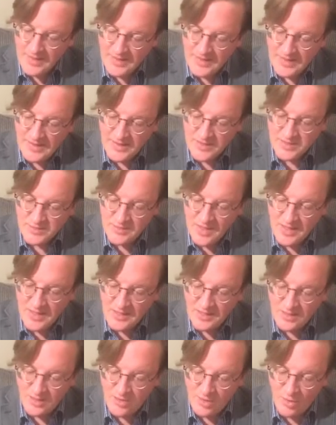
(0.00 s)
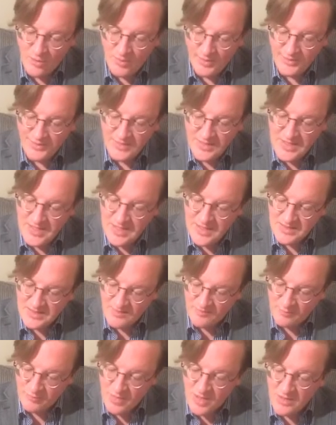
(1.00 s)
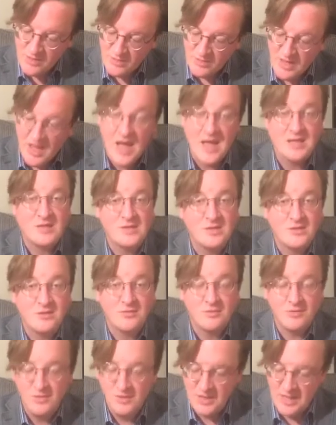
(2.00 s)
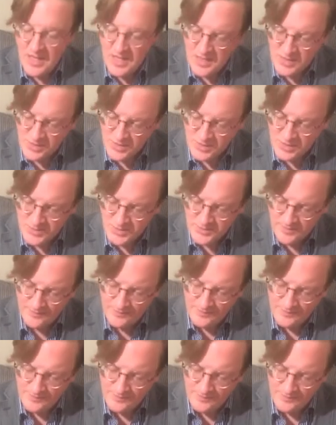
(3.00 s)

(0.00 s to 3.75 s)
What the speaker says: illustrating the noble deeds of Prendergasts through the ages.